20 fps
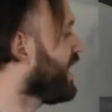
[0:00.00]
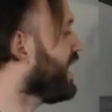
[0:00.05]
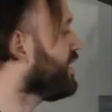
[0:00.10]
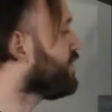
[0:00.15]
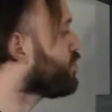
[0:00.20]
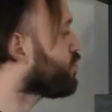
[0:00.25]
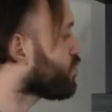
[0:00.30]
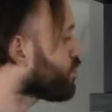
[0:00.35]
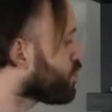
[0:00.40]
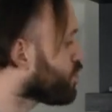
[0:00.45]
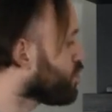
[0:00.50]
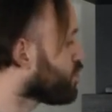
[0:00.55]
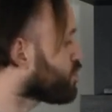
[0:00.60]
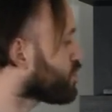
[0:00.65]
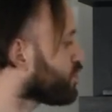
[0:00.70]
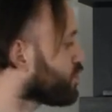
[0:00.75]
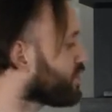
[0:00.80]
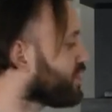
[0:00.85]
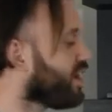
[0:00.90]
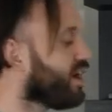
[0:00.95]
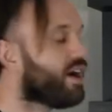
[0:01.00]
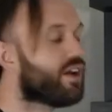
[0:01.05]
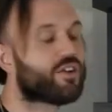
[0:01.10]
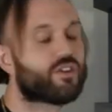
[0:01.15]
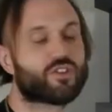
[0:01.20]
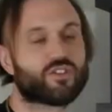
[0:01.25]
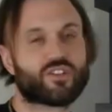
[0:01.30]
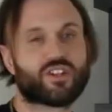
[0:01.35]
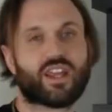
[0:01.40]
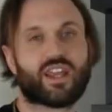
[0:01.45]
It's crucial to
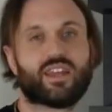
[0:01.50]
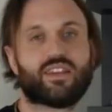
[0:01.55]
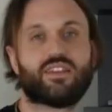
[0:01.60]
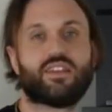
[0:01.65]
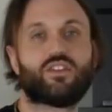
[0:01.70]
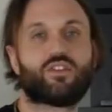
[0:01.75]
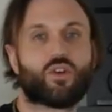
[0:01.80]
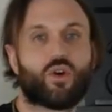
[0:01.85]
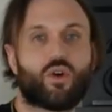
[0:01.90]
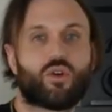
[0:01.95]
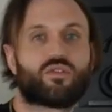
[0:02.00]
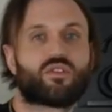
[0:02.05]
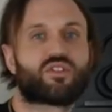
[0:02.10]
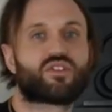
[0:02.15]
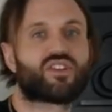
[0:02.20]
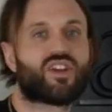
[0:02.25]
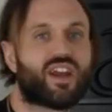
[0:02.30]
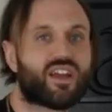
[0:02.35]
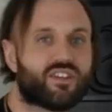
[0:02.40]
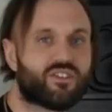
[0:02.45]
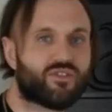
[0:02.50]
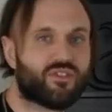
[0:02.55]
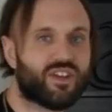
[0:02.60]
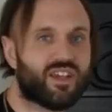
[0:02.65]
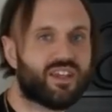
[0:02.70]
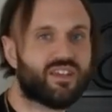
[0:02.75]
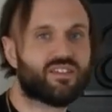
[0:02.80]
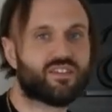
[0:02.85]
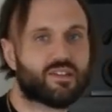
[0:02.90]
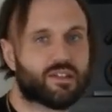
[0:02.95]
understand these oversized
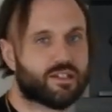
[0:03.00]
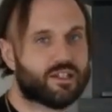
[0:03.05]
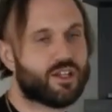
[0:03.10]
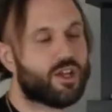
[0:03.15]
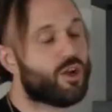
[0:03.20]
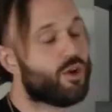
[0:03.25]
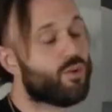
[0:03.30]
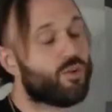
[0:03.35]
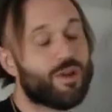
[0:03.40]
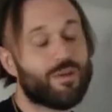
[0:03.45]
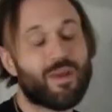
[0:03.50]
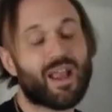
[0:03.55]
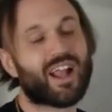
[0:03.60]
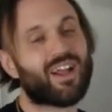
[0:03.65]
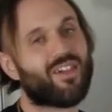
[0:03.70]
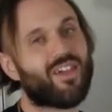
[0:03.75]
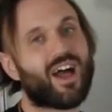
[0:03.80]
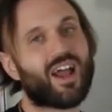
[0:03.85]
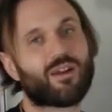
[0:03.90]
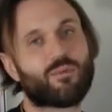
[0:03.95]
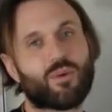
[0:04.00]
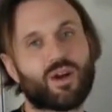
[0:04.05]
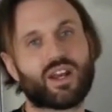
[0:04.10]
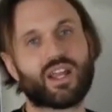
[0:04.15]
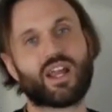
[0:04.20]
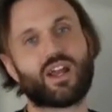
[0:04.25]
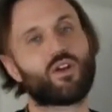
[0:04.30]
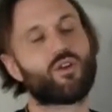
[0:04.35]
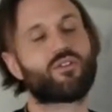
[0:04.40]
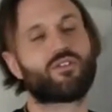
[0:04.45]
fees. We make a lot of
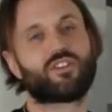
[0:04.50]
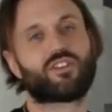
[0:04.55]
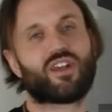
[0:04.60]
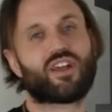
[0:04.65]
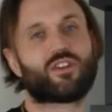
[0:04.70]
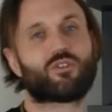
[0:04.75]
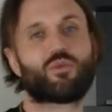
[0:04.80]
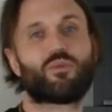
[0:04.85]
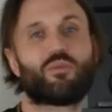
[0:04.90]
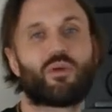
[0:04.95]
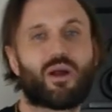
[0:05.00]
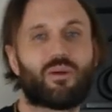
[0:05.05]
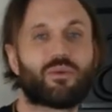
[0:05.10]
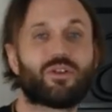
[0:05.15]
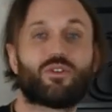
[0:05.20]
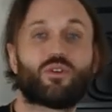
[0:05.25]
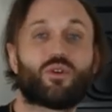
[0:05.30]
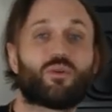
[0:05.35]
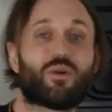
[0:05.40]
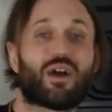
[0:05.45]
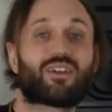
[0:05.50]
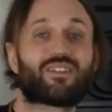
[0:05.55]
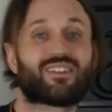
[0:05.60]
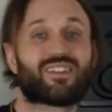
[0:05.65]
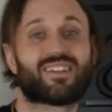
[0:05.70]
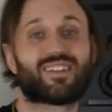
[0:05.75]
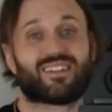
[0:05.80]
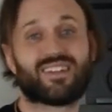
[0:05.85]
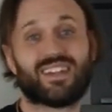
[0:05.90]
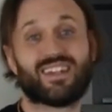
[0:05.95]
money on oversized. We probably do about
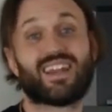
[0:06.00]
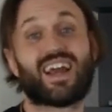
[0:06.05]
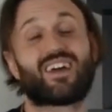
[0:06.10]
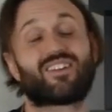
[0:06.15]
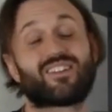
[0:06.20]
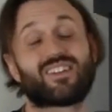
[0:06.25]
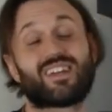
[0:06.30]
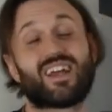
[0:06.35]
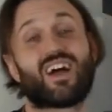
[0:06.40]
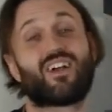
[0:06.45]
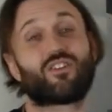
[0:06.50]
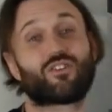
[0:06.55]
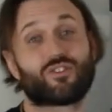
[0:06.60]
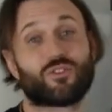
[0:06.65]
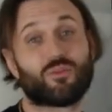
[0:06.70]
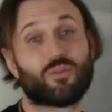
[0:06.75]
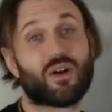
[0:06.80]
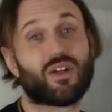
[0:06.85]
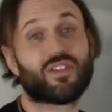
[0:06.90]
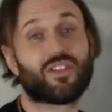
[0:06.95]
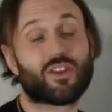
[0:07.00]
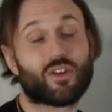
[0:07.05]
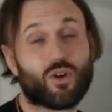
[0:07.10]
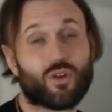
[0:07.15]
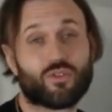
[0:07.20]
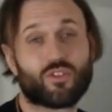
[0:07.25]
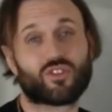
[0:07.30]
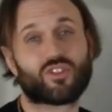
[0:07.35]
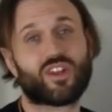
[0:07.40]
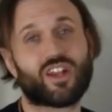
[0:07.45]
$60,000 a month in
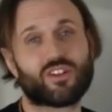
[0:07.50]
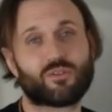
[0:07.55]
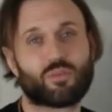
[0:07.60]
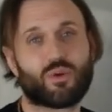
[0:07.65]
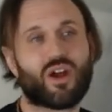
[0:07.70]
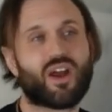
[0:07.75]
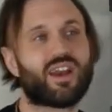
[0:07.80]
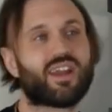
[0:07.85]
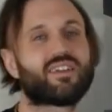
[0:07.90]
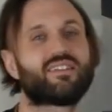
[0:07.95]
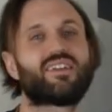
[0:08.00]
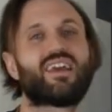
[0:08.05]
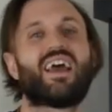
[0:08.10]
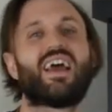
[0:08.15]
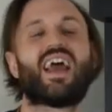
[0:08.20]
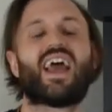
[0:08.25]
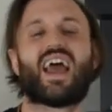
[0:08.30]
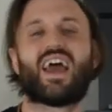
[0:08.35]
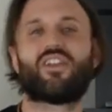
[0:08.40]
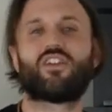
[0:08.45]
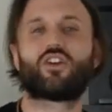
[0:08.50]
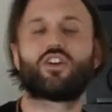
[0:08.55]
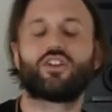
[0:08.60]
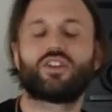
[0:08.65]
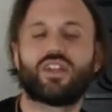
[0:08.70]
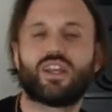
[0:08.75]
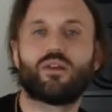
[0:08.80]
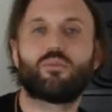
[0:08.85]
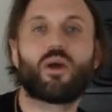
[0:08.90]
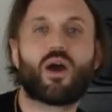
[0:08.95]
oversized products. And the
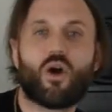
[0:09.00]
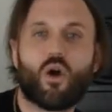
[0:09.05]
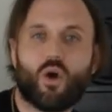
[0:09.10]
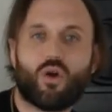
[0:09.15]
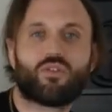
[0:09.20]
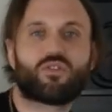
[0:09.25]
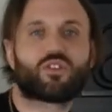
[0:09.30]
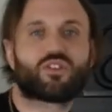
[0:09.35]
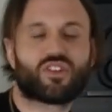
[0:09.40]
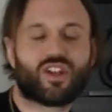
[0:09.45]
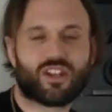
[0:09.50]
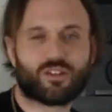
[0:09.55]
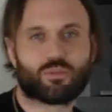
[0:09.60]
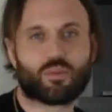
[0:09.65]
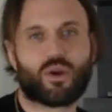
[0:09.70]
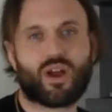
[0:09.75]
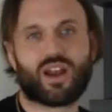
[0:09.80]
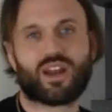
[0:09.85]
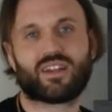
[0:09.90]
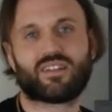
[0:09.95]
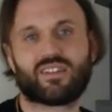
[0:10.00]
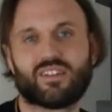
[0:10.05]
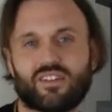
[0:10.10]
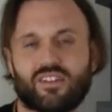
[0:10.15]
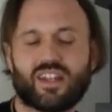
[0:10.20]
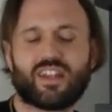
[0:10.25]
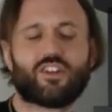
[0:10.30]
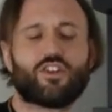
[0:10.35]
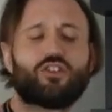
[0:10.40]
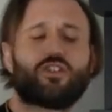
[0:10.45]
good thing about oversized products is
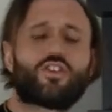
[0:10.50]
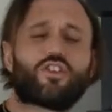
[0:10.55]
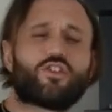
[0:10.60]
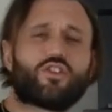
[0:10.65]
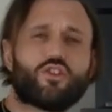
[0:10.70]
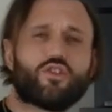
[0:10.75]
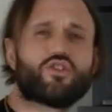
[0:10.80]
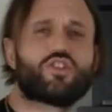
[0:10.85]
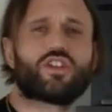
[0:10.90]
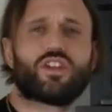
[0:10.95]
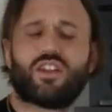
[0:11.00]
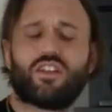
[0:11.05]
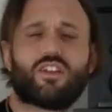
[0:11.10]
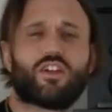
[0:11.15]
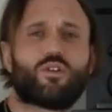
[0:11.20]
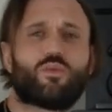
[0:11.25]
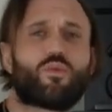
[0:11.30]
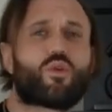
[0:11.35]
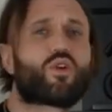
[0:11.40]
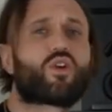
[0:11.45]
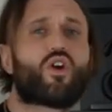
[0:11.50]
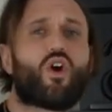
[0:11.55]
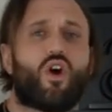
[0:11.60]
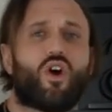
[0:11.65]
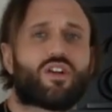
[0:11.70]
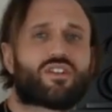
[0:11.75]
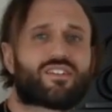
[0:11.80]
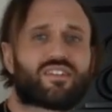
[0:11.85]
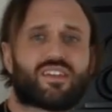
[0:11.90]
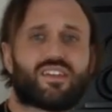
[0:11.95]
that they're usually a little more
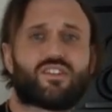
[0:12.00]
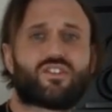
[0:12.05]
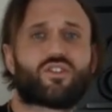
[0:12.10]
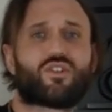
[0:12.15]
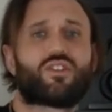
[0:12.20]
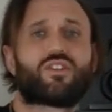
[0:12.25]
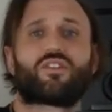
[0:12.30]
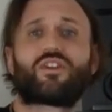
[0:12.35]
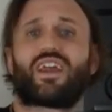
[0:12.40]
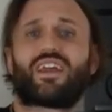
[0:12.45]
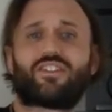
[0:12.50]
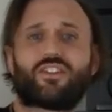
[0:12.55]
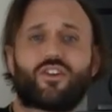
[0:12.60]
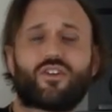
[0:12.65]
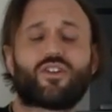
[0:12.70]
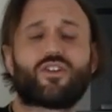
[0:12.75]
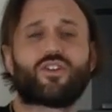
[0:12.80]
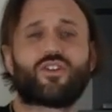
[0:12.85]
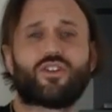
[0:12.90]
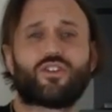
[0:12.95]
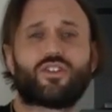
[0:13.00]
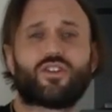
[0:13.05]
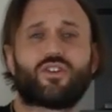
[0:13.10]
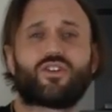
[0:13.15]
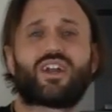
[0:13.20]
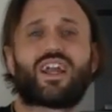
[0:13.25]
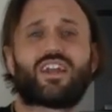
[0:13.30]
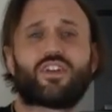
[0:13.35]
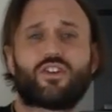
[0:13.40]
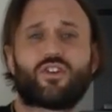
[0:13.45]
costly. So they'll get their,
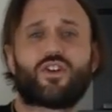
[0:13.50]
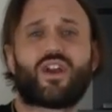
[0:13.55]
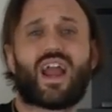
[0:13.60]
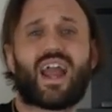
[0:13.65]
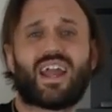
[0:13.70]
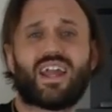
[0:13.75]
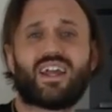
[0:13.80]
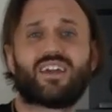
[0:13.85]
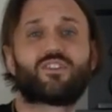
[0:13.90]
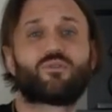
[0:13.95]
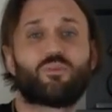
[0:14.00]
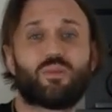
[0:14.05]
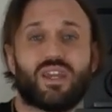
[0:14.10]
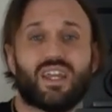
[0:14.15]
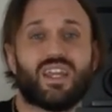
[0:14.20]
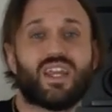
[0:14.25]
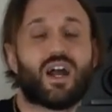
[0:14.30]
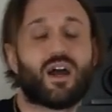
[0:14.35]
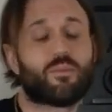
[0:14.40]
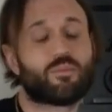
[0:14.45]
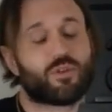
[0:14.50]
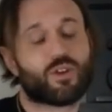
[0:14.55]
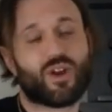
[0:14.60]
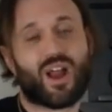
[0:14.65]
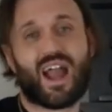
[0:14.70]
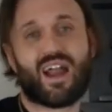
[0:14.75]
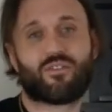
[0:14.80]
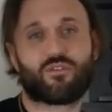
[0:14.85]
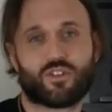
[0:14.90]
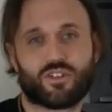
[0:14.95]
they'll get your ASP up, your
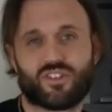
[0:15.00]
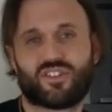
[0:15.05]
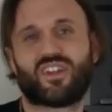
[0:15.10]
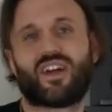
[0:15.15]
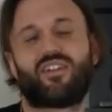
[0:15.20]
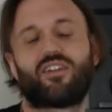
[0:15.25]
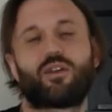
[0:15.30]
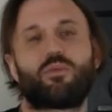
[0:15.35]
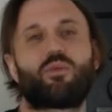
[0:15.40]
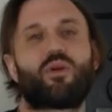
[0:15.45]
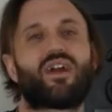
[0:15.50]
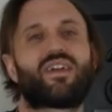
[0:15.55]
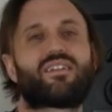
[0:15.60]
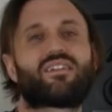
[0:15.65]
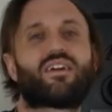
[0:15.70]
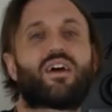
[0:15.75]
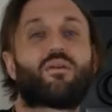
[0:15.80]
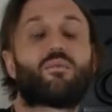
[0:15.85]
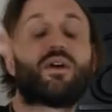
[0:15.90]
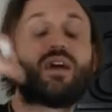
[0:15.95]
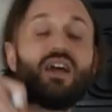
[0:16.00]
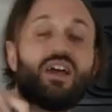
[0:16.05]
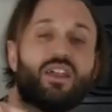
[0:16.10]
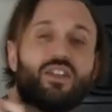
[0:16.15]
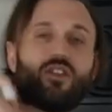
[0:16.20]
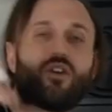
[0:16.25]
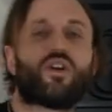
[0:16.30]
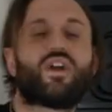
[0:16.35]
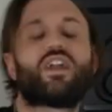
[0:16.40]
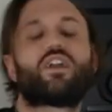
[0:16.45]
average selling price up.
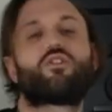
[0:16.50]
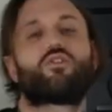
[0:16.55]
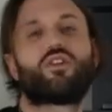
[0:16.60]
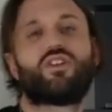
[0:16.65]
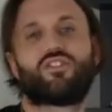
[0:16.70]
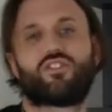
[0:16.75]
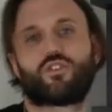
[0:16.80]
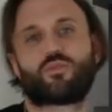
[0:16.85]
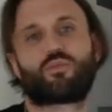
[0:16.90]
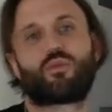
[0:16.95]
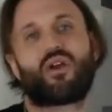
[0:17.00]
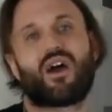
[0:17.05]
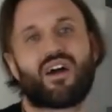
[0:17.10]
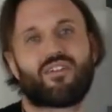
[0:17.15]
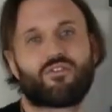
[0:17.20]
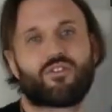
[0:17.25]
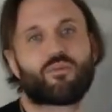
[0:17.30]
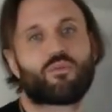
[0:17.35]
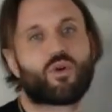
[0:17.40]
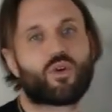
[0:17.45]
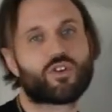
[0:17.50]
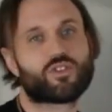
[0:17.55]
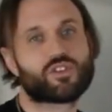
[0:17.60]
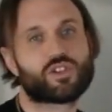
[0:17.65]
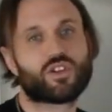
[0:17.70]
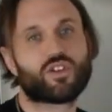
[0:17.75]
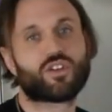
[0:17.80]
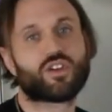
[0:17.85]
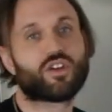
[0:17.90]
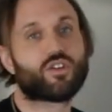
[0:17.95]
They'll increase your profit
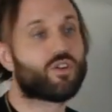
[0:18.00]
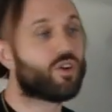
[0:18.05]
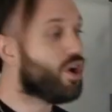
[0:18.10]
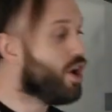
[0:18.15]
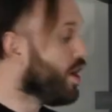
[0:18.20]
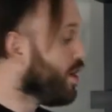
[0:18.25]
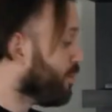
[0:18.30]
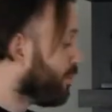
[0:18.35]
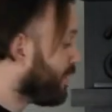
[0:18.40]
margin a little.